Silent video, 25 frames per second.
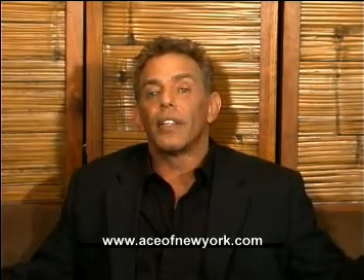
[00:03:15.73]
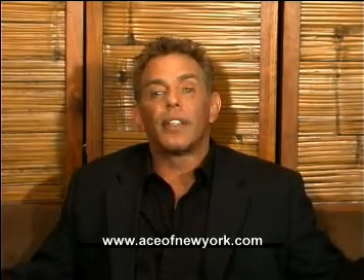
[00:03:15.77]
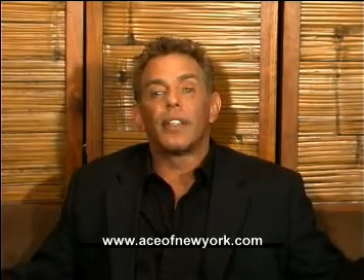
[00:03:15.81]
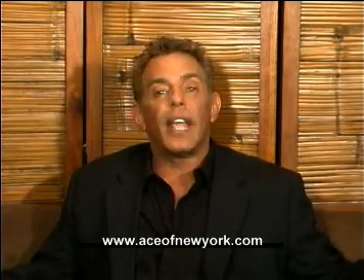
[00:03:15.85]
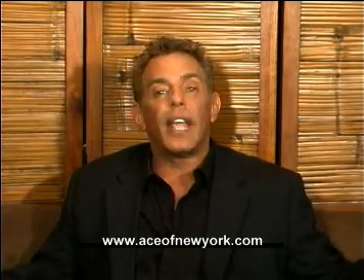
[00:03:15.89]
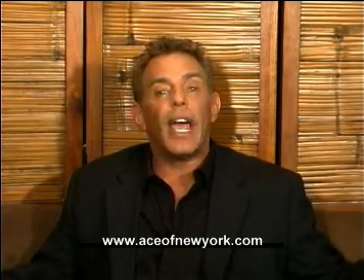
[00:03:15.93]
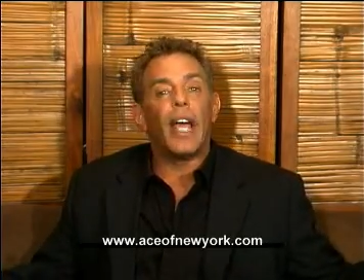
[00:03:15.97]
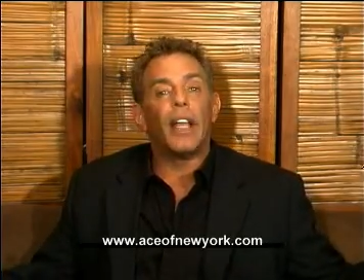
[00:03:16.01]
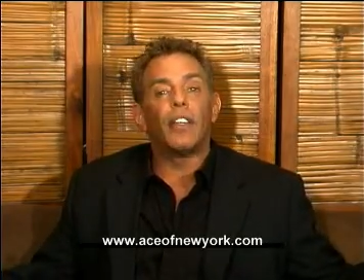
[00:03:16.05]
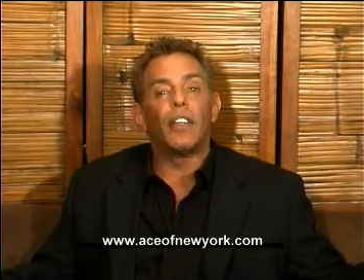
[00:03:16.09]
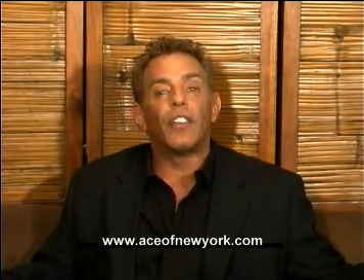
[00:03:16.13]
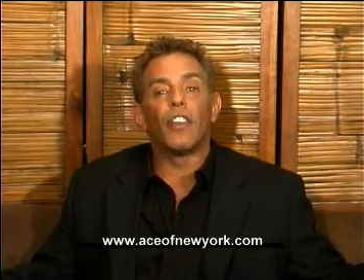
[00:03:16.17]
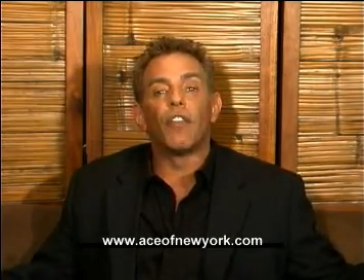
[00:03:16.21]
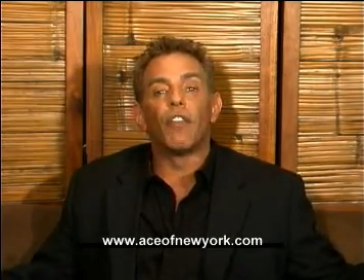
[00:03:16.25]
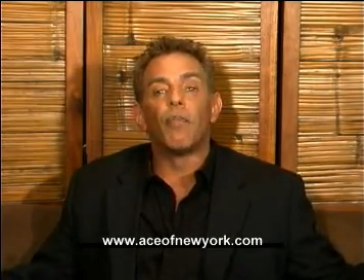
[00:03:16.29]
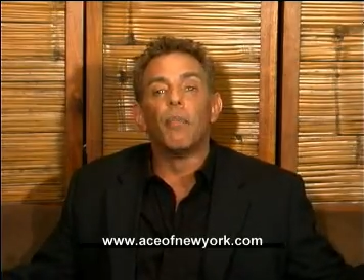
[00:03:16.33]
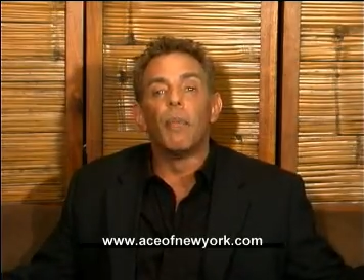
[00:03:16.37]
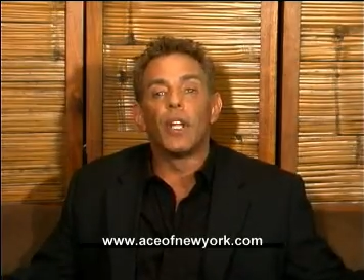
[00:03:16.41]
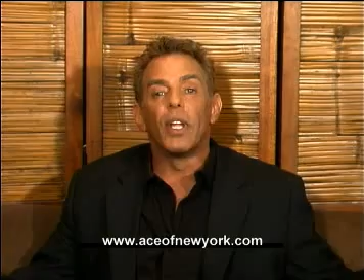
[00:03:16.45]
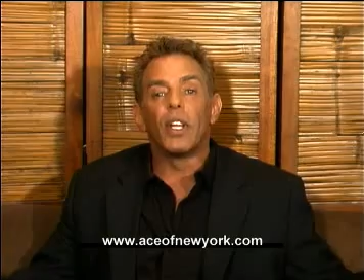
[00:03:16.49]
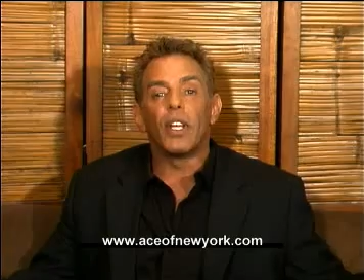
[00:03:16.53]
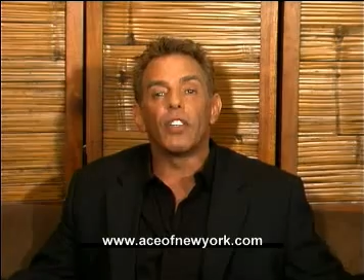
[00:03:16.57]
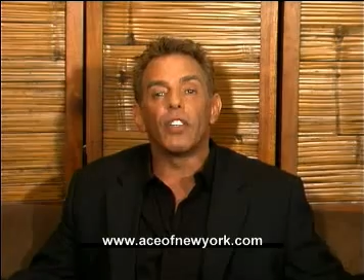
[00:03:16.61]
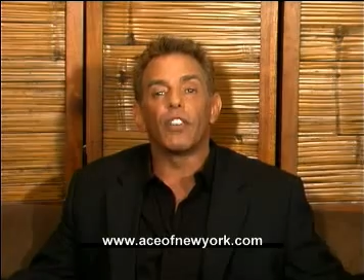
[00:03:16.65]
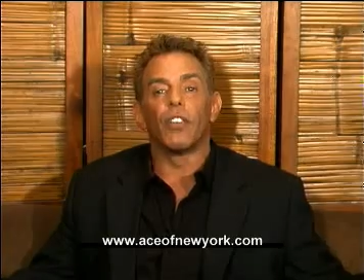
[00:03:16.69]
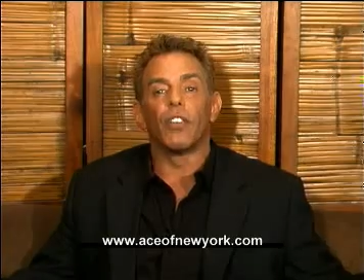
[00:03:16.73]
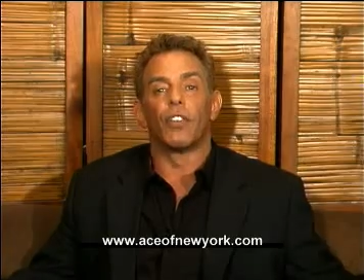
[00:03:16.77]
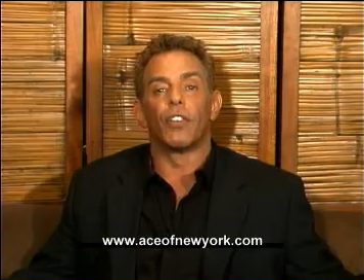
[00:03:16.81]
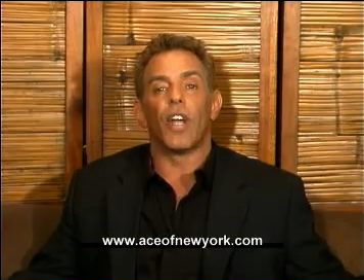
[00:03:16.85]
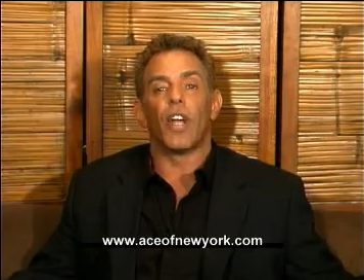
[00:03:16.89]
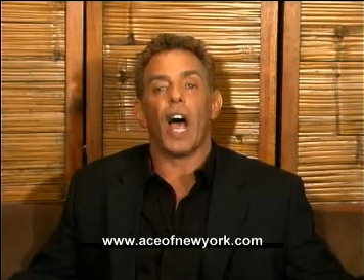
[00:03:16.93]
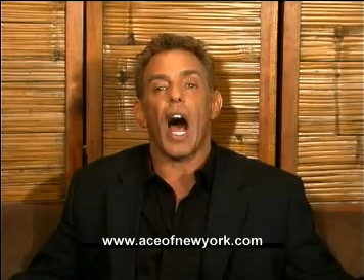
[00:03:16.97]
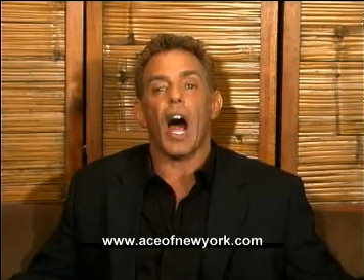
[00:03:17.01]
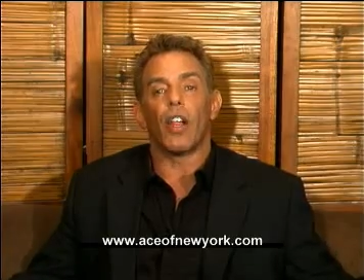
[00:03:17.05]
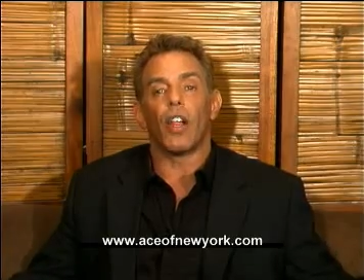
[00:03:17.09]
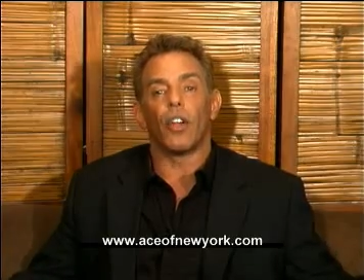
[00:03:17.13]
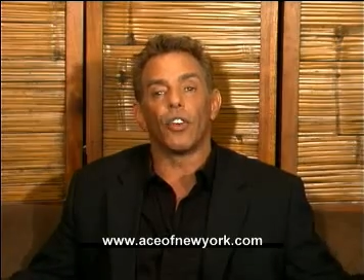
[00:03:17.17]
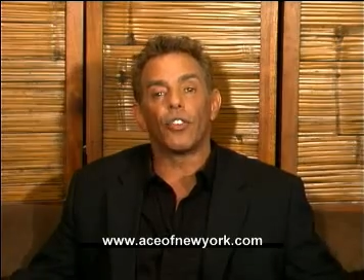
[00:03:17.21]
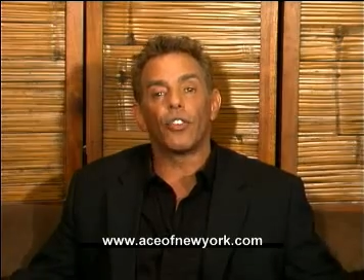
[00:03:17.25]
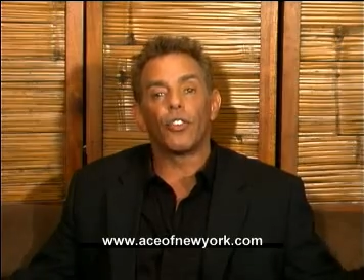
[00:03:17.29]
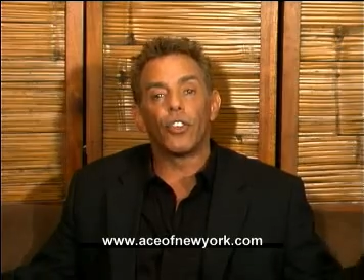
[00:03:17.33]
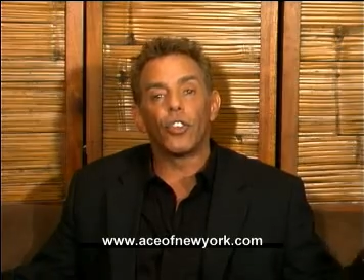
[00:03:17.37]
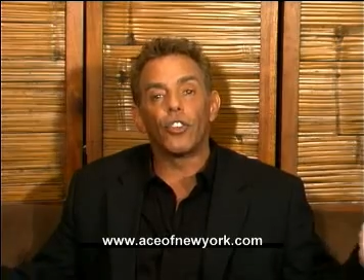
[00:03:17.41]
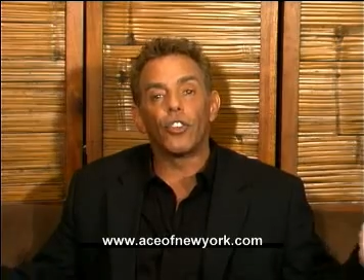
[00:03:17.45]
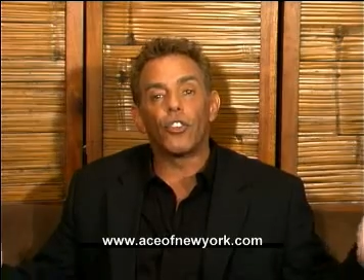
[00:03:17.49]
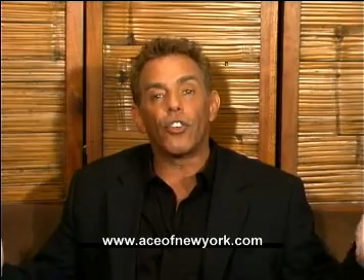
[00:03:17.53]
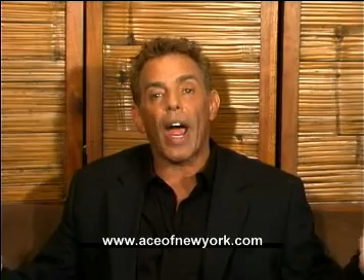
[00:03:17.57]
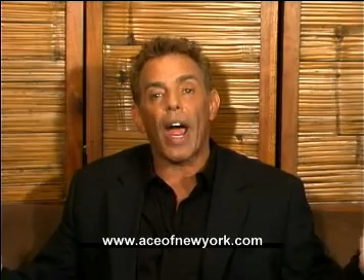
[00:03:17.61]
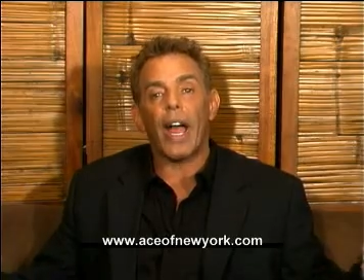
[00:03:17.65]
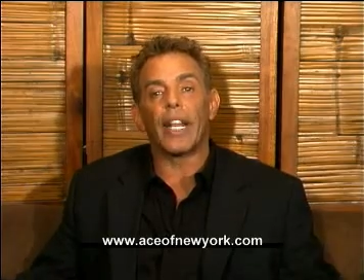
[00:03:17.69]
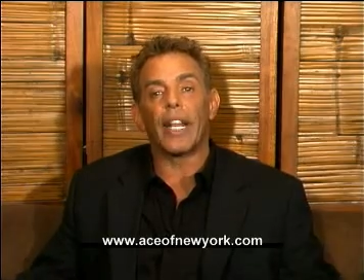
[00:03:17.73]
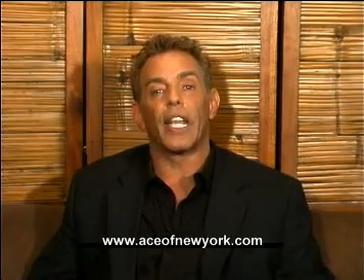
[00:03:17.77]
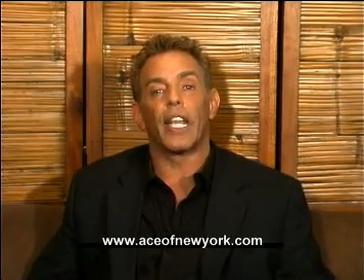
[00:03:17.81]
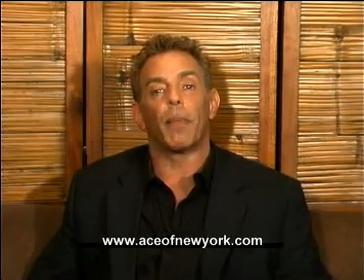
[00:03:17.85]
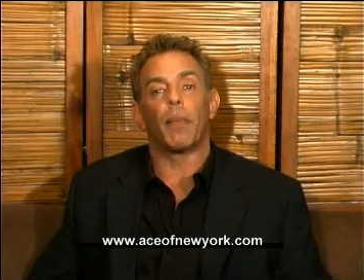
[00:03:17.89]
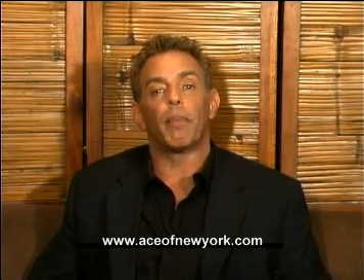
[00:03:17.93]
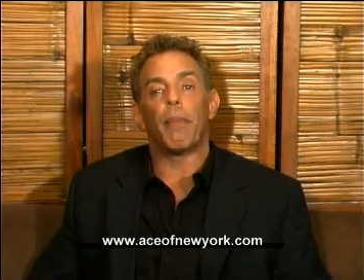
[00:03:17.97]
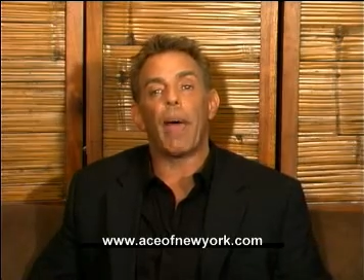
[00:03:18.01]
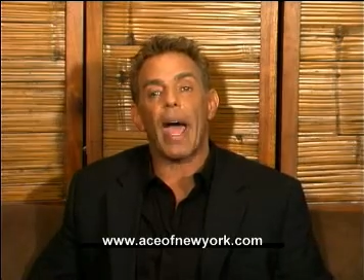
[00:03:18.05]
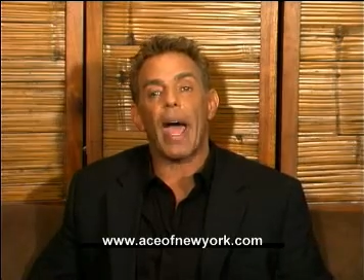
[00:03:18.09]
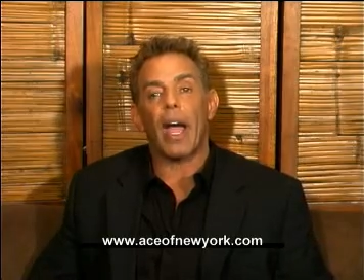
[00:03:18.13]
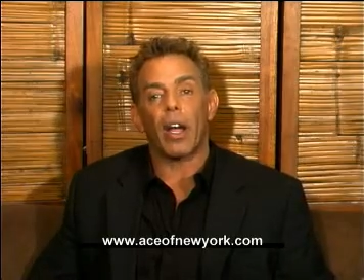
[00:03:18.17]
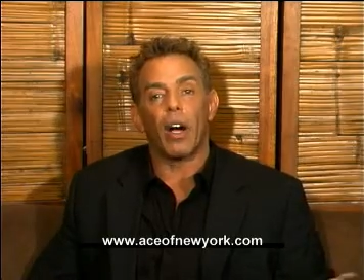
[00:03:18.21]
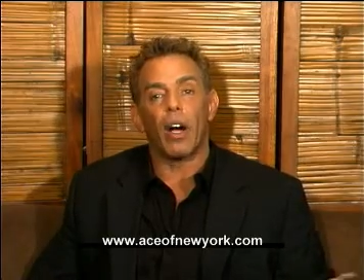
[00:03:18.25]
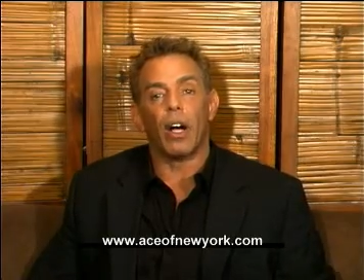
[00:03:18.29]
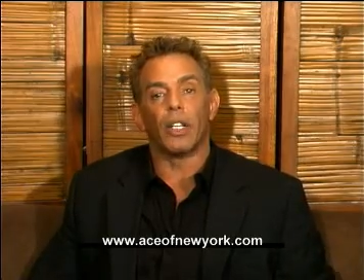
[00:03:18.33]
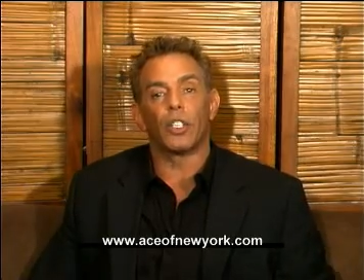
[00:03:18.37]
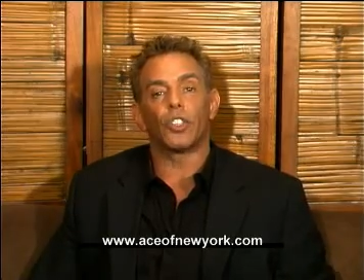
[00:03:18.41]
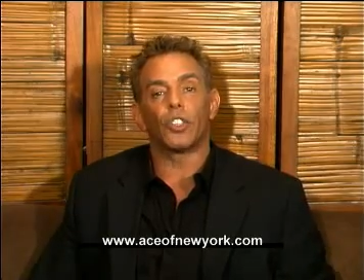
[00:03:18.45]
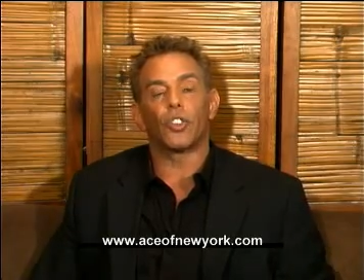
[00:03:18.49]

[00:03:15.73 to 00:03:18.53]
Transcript: of millions of dollars to try to get back on track,